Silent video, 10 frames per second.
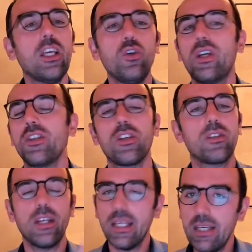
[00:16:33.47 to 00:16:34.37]
You can
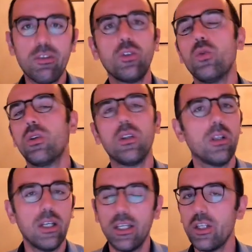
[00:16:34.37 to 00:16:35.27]
just even
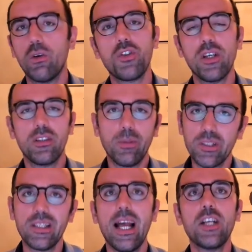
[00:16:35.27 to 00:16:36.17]
Google, you know, Chessable
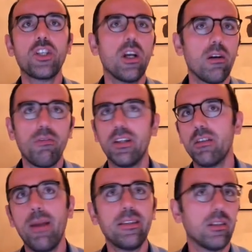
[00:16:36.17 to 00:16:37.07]
/
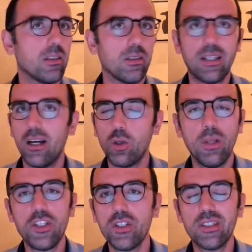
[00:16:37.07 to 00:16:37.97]
fundamental
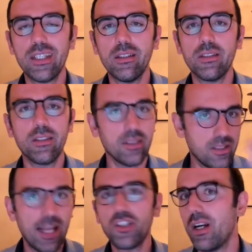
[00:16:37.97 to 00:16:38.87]
calculation skills
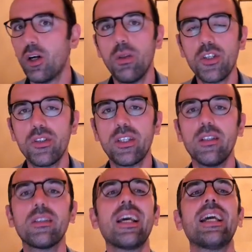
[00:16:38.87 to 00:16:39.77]
/ calculation
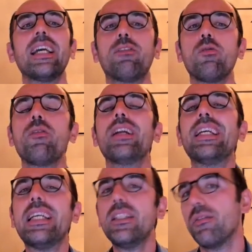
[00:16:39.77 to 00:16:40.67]
skills. It will be very
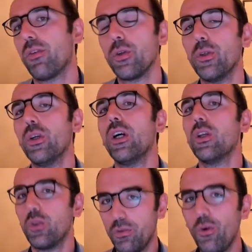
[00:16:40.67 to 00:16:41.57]
easy for you
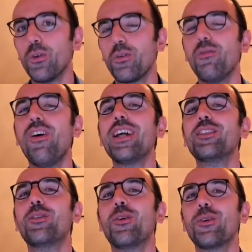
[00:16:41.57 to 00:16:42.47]
to also find the
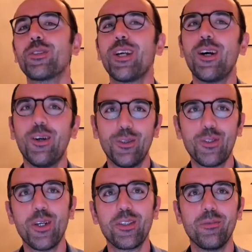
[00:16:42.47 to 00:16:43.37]
course on
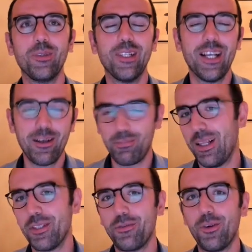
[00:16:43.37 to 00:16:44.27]
Chessable
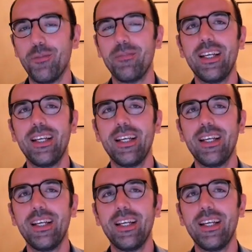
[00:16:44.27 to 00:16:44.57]
platform.